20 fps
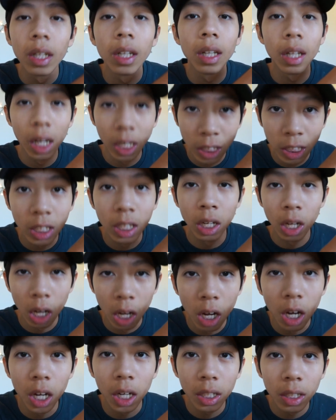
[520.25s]
That's a
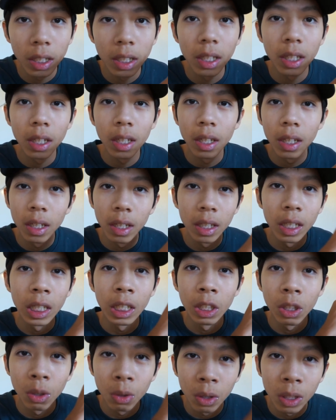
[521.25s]
lot. He
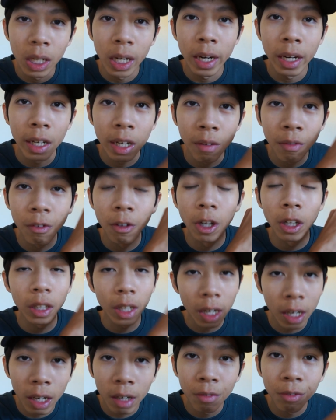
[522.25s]
do daily vlog
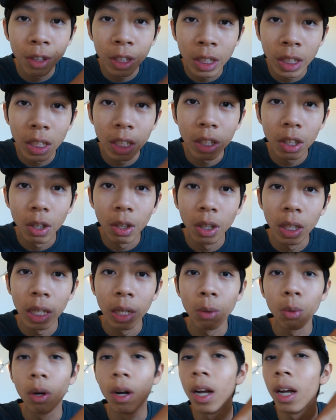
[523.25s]
every single day,
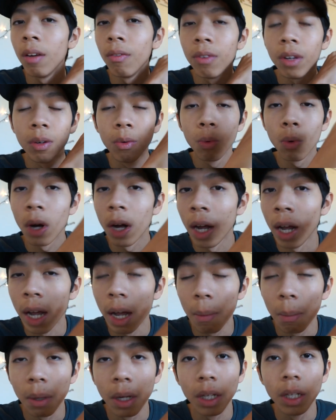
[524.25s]
whatever what
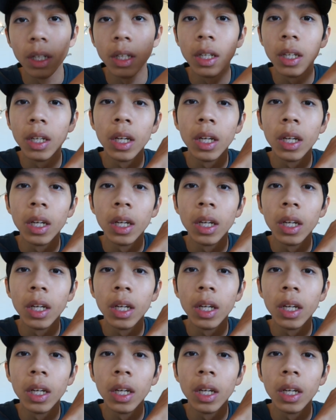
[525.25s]
happened.